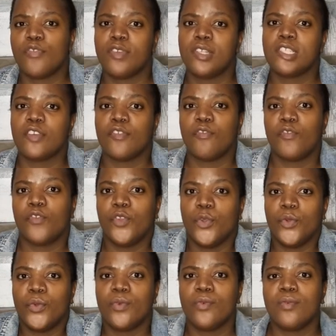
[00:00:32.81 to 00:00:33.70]
if it's a
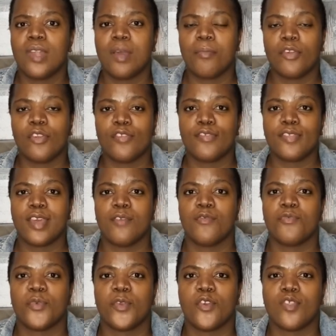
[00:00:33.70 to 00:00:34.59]
few number of
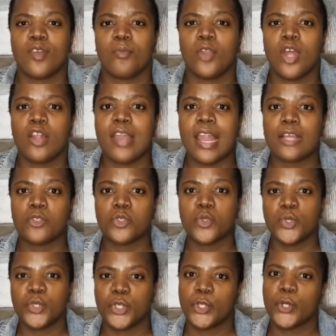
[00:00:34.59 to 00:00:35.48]
times, because I'm not like
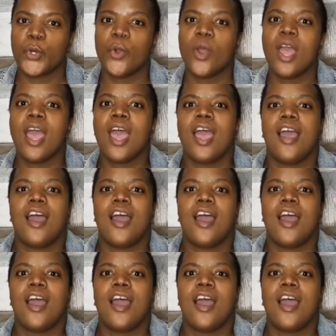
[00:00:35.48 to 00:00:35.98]
too sure